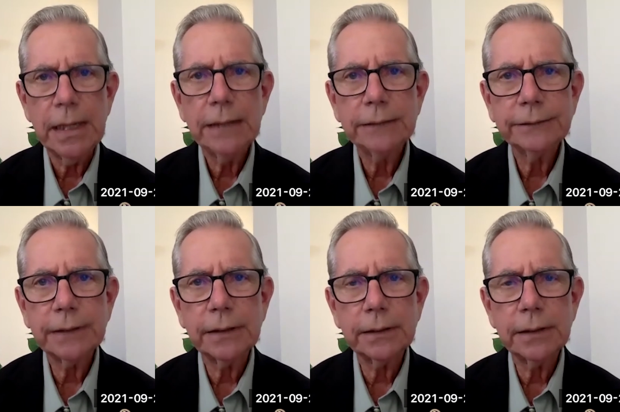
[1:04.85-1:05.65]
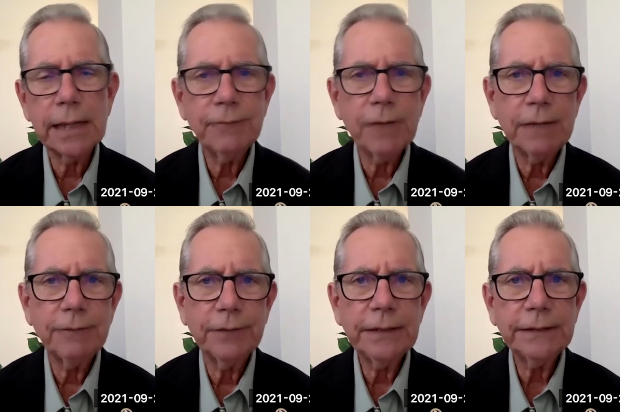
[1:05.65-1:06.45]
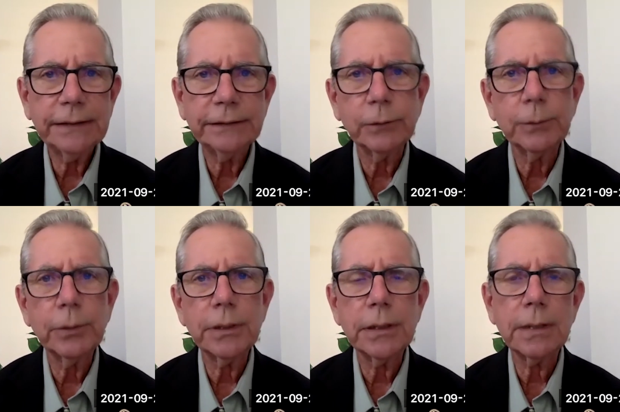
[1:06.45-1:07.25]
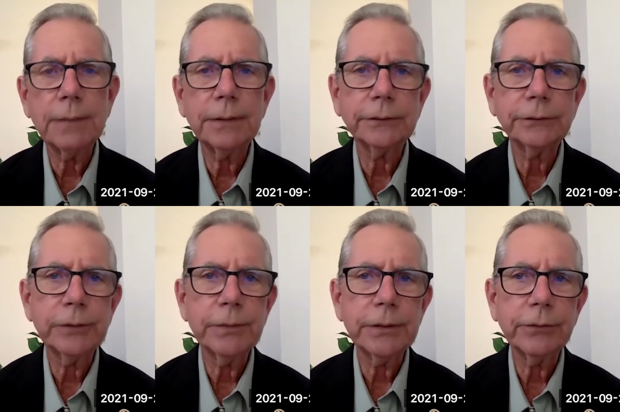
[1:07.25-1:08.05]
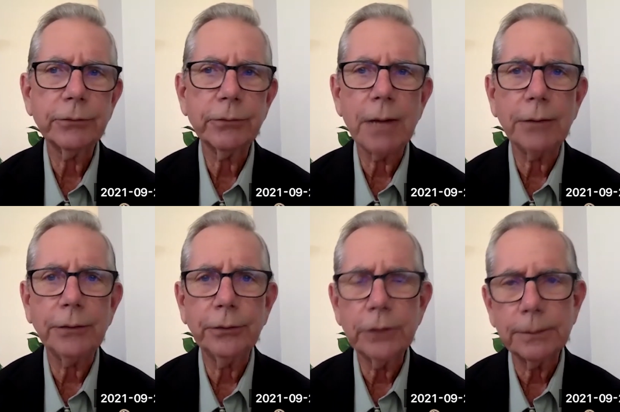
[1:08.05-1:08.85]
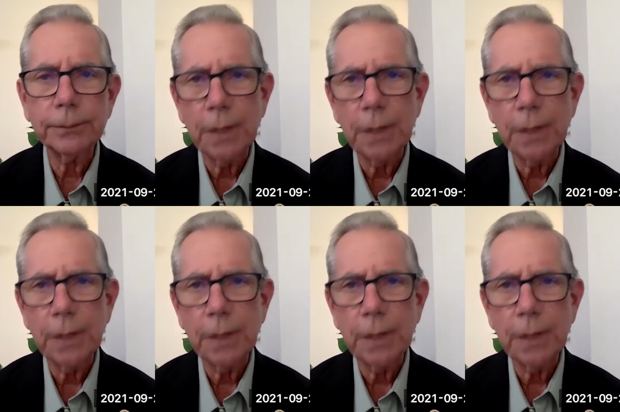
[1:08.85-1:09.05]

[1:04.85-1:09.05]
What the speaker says: His 95 Theses were printed up and distributed throughout Europe,